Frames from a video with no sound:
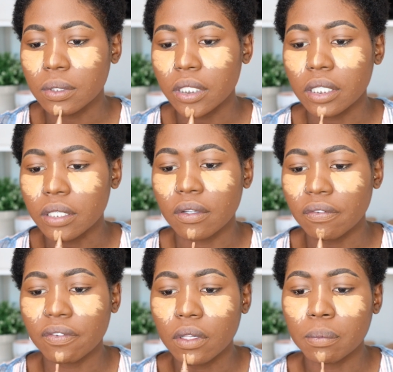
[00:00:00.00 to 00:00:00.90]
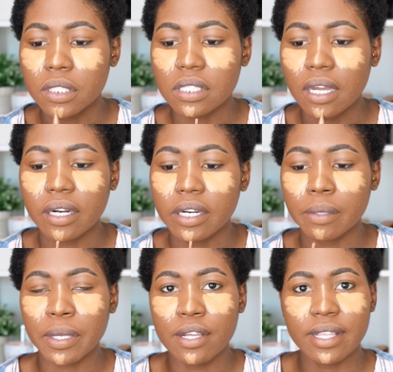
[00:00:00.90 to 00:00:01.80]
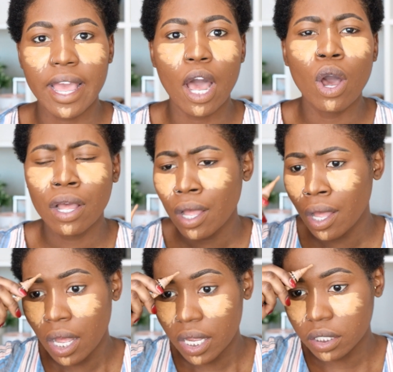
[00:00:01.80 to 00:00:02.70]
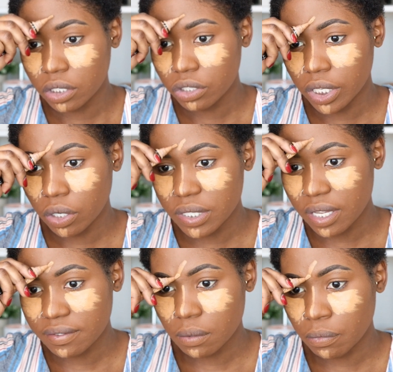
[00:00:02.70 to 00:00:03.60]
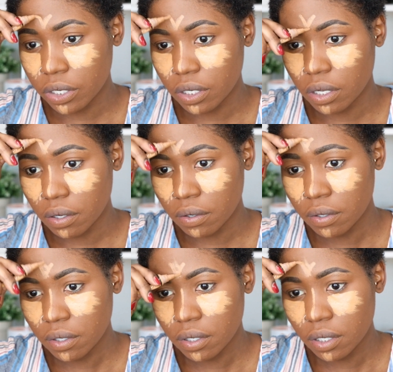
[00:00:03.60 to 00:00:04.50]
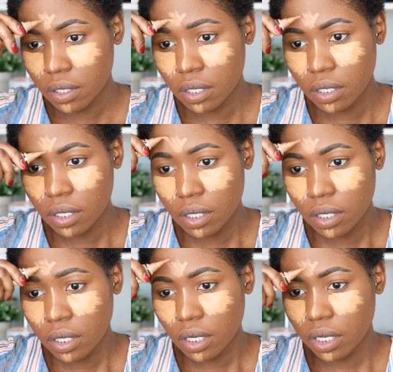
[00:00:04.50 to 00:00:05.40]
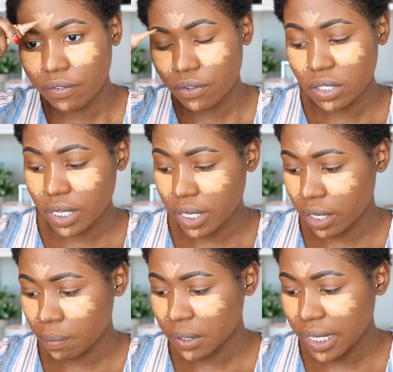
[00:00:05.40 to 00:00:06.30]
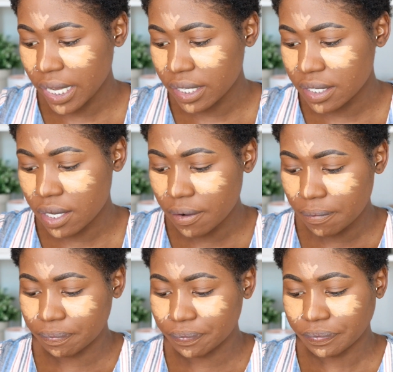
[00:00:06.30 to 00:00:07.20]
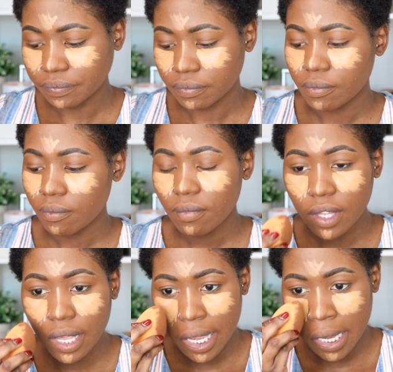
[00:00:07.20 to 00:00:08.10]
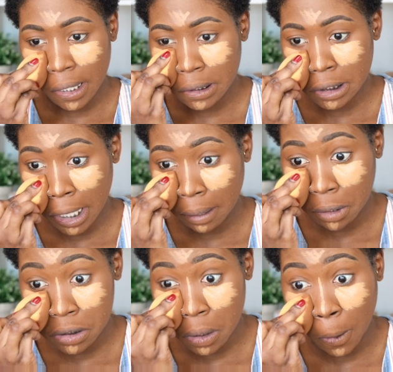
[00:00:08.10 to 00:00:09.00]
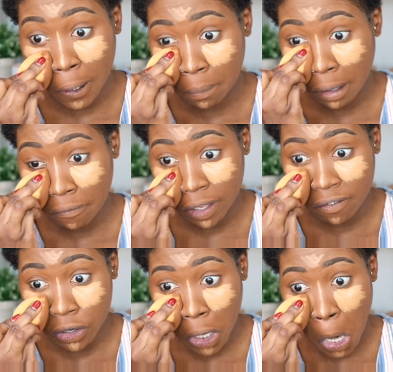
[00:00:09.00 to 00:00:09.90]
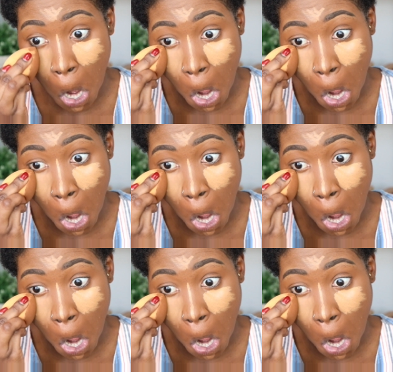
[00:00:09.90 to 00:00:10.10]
when I film on Saturday because I literally always have somewhere to go. And of course I get up late and time doesn't work in my favor.